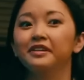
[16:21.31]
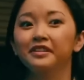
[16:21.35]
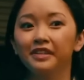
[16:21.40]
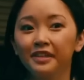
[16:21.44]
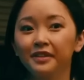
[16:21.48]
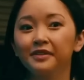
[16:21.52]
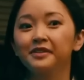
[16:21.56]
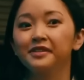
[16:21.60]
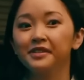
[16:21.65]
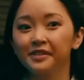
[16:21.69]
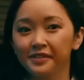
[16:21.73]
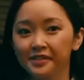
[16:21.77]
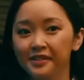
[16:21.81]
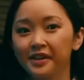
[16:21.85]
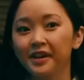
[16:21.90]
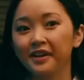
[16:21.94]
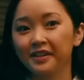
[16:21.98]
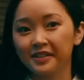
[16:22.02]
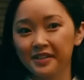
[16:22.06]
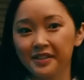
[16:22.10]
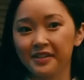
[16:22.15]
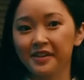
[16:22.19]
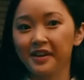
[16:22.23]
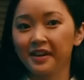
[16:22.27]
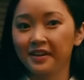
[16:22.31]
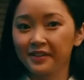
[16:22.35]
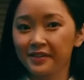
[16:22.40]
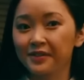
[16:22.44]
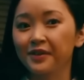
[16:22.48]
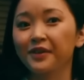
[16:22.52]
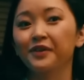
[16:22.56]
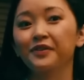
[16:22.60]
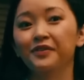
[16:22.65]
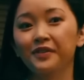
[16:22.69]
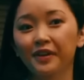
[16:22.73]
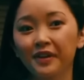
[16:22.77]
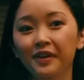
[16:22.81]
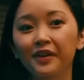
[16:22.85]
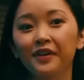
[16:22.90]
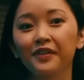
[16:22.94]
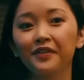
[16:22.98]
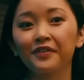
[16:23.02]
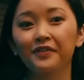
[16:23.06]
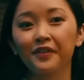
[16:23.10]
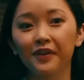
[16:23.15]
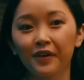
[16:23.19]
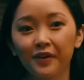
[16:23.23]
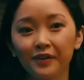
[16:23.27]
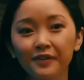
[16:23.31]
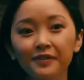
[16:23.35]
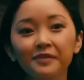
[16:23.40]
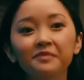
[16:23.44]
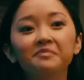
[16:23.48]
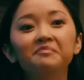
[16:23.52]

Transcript: that you still talk to your ex-girlfriend on the phone.